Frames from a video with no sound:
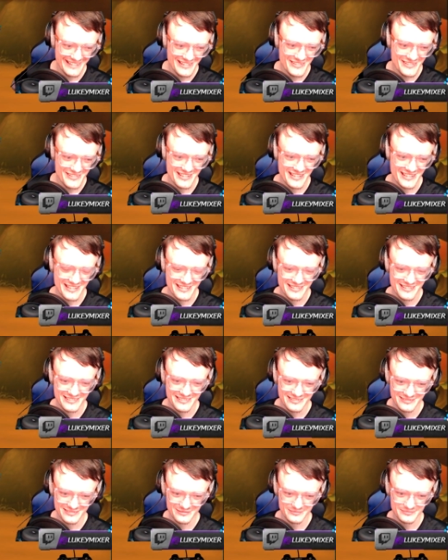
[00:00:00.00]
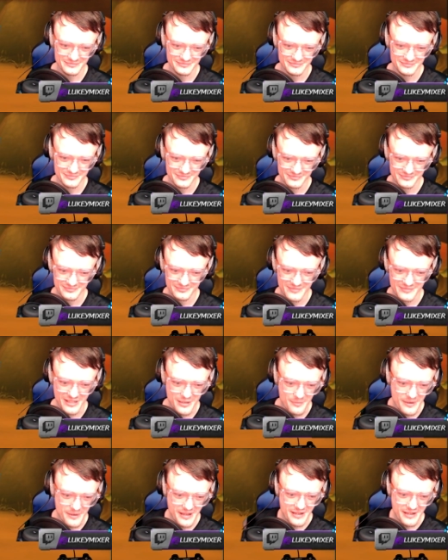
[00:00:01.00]
um, man,
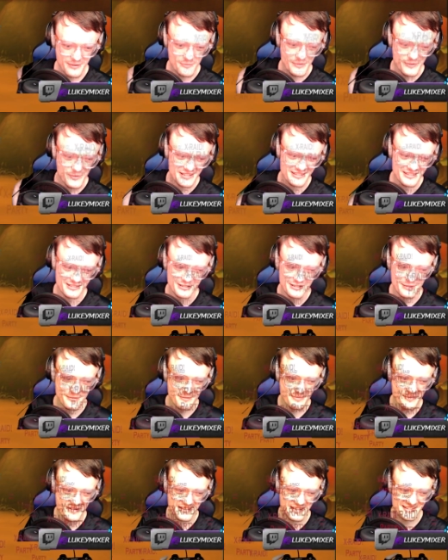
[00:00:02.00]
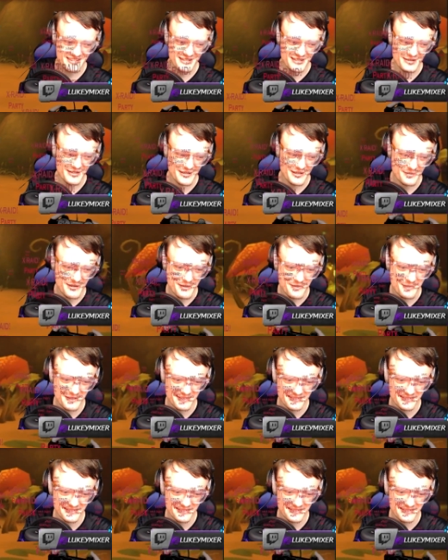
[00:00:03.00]
I'm playing Winx Club on PS2 at the moment.